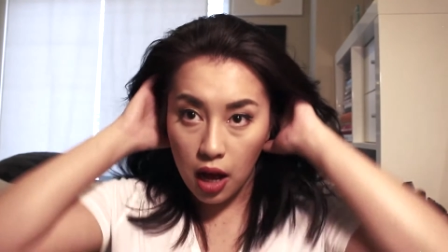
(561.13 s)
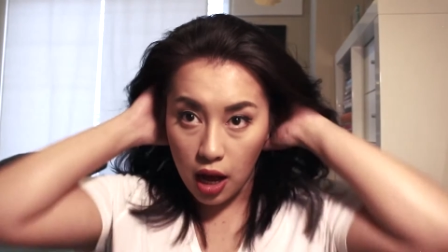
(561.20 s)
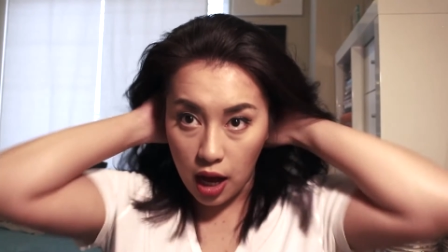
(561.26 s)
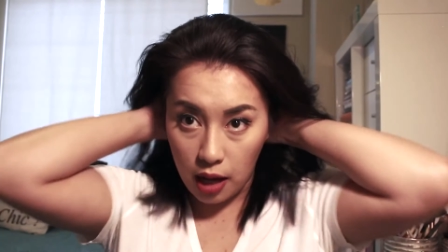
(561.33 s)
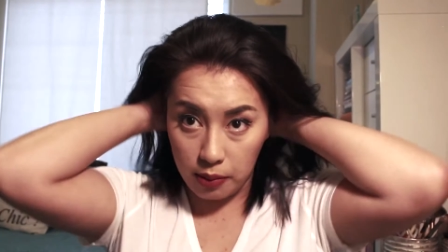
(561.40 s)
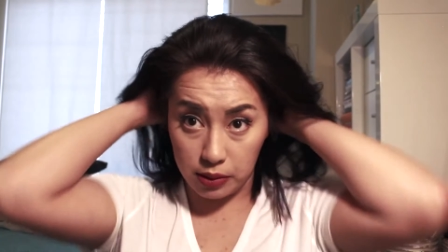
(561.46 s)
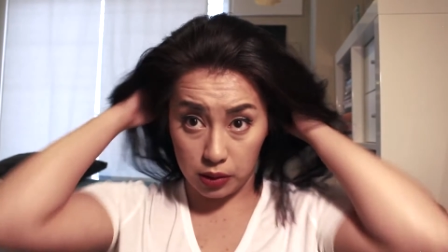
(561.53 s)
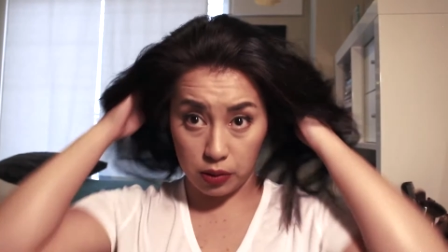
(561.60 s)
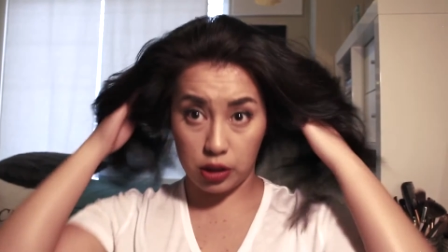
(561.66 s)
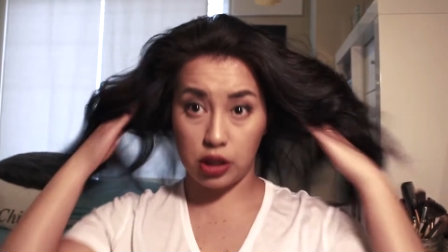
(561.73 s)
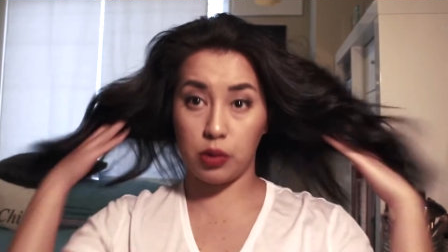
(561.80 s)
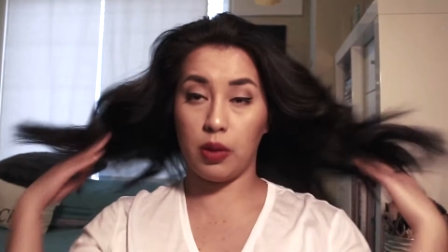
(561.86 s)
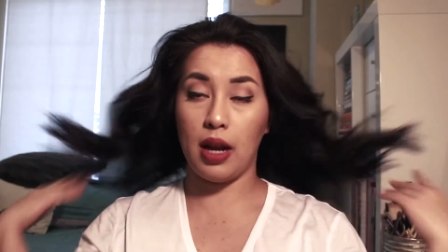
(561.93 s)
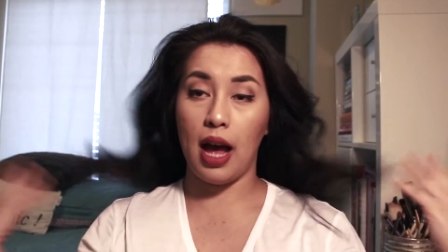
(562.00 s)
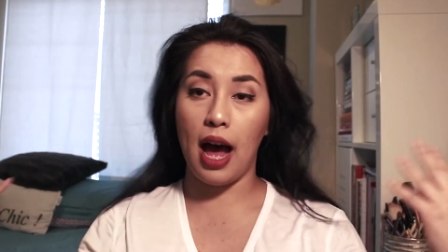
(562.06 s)
So we
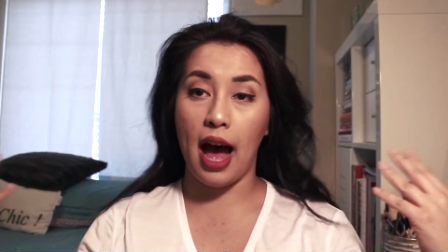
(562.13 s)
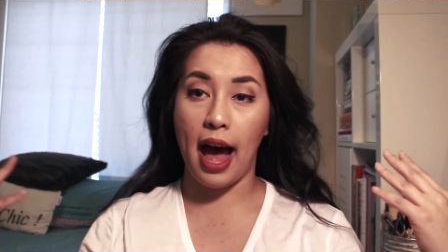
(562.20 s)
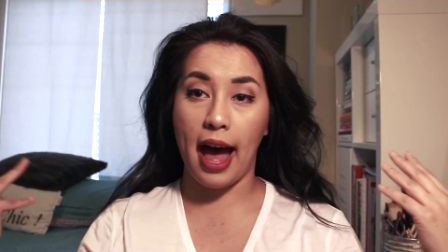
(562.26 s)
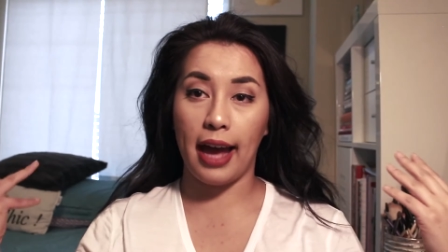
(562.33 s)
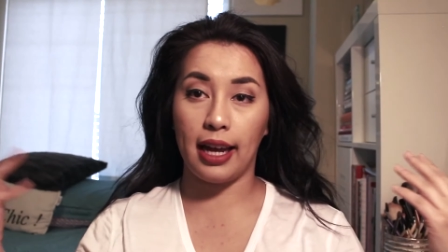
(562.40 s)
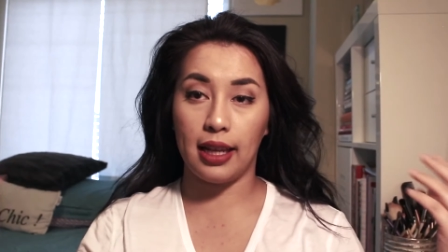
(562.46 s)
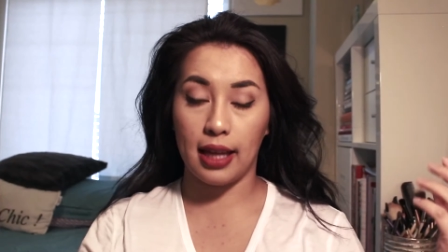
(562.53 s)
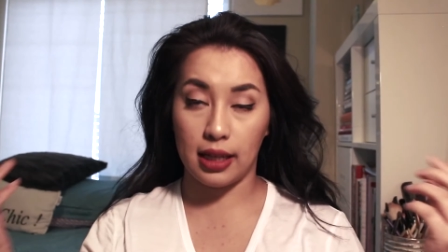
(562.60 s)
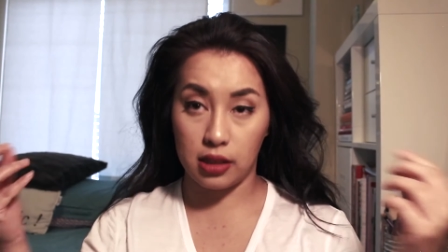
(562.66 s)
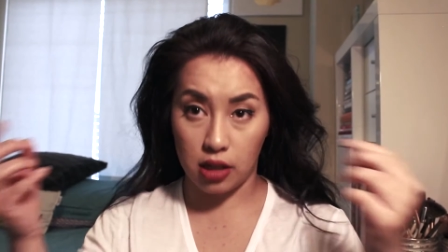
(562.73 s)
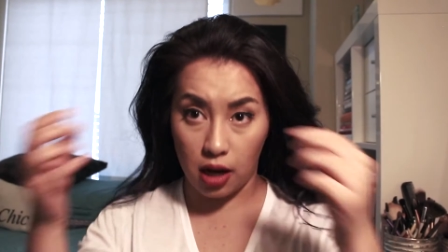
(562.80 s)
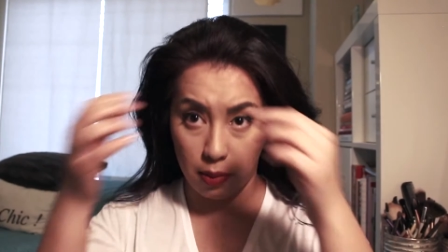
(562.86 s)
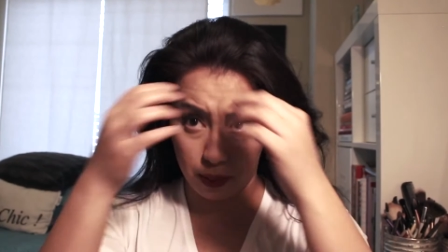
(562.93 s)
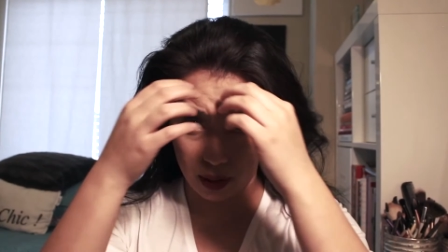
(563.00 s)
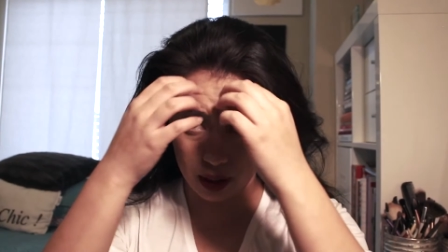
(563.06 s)
just want to hide that
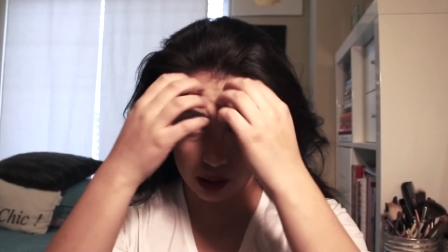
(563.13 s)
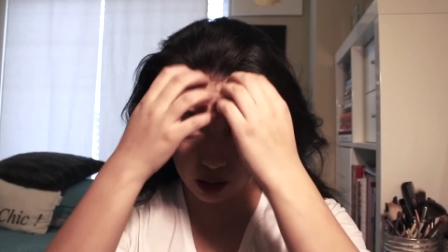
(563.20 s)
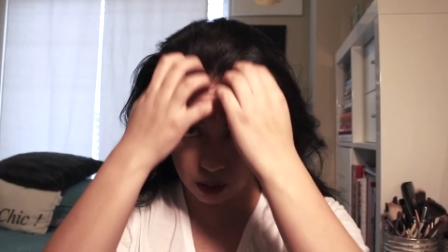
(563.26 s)
top part.